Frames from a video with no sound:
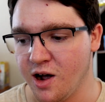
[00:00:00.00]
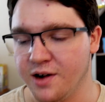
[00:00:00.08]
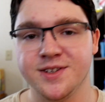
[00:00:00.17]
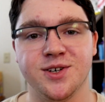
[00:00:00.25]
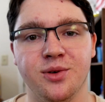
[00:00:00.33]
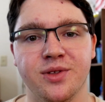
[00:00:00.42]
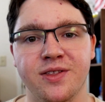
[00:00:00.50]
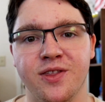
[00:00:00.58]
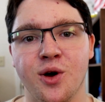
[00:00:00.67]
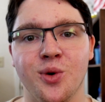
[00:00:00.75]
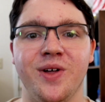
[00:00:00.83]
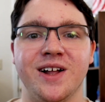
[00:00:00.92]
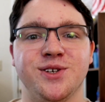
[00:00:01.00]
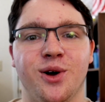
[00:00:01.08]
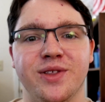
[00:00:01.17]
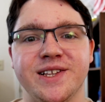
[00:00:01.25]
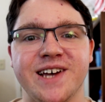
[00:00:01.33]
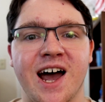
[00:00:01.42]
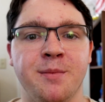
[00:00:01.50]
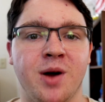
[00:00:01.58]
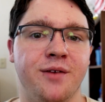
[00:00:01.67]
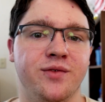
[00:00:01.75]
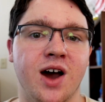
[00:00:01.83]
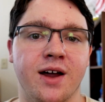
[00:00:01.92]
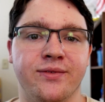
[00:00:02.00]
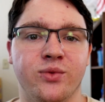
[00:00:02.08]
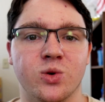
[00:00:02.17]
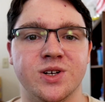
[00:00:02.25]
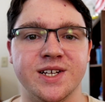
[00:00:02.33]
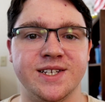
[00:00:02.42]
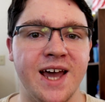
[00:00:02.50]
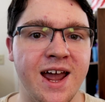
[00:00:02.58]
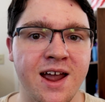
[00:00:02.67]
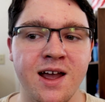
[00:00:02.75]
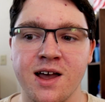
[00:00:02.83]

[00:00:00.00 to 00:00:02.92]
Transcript: Until then, though, that's all the time I've got for today.